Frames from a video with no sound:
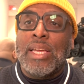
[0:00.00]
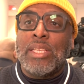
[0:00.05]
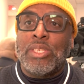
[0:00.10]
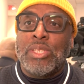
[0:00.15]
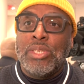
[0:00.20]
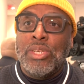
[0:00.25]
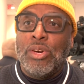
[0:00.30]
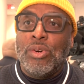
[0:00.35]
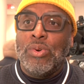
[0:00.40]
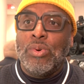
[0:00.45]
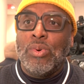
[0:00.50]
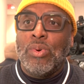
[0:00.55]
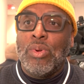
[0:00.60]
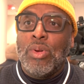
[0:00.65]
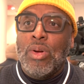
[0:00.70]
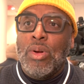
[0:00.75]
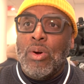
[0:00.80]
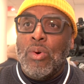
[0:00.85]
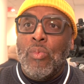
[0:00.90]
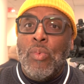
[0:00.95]
it's new
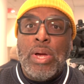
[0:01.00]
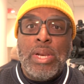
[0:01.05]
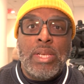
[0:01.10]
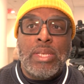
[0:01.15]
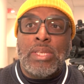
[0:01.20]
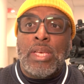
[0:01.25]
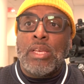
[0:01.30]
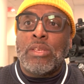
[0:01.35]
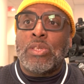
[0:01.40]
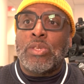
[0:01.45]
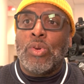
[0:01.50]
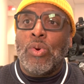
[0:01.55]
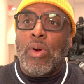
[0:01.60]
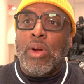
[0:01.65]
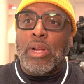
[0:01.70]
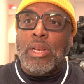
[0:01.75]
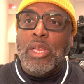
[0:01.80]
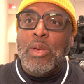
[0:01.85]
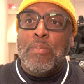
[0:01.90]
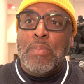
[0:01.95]
when it's
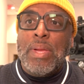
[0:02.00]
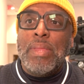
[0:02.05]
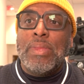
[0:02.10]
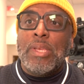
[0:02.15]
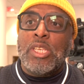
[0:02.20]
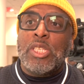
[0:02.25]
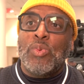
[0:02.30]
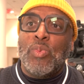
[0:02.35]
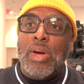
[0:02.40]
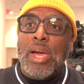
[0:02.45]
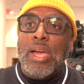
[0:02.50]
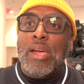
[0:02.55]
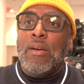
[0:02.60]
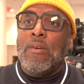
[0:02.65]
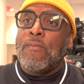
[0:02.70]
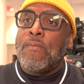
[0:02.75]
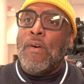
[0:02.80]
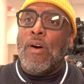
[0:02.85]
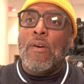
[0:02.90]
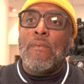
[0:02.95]
historically been this way
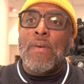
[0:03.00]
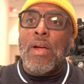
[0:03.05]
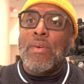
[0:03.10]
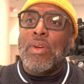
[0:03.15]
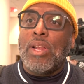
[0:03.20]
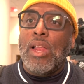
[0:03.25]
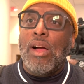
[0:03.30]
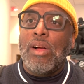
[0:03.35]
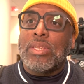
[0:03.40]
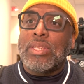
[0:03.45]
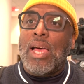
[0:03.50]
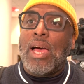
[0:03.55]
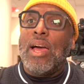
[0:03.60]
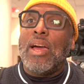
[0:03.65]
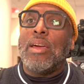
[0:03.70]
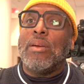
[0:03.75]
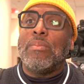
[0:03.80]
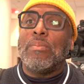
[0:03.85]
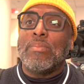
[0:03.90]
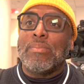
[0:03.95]
for a very long
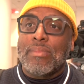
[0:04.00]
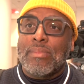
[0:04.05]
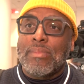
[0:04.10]
time.